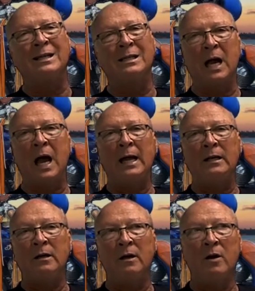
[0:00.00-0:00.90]

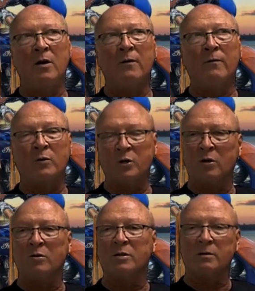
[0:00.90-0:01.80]
designed for
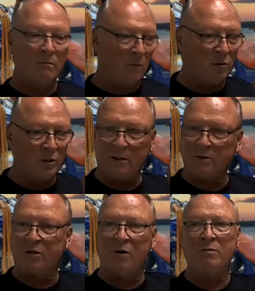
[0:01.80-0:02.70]
turns.
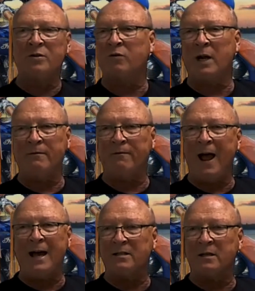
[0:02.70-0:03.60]
Motorcycles grow straight
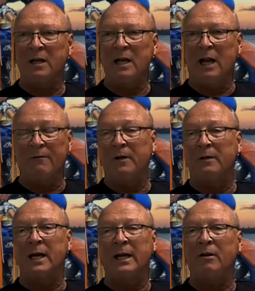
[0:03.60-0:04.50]
fast, and if you
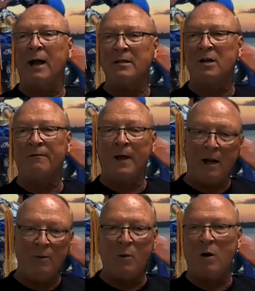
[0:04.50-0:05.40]
take your hands off the
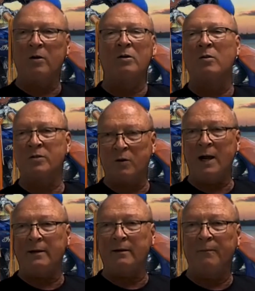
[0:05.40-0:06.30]
handlebar, they'll go
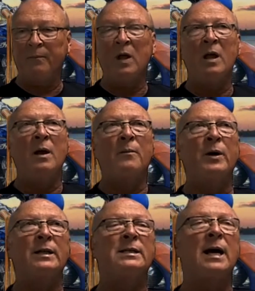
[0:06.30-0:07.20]
straight.
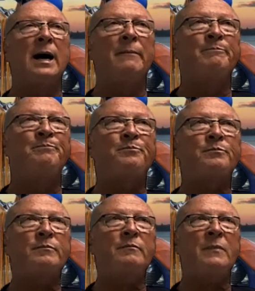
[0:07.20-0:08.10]
But
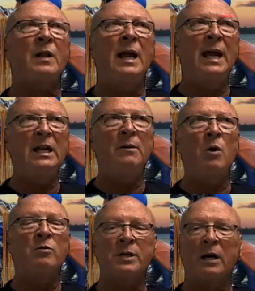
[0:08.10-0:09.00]
Indian
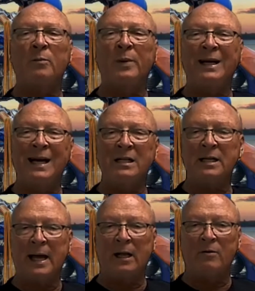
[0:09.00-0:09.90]
motorcycle, because of
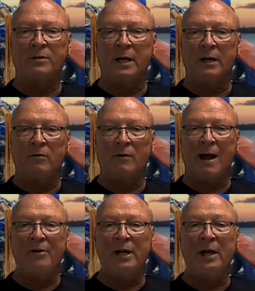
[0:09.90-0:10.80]
that low center of
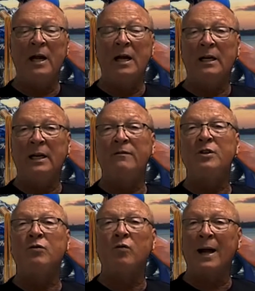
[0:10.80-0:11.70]
gravity, gives
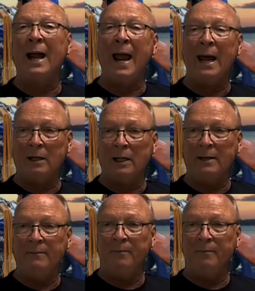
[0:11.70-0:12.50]
you great handling.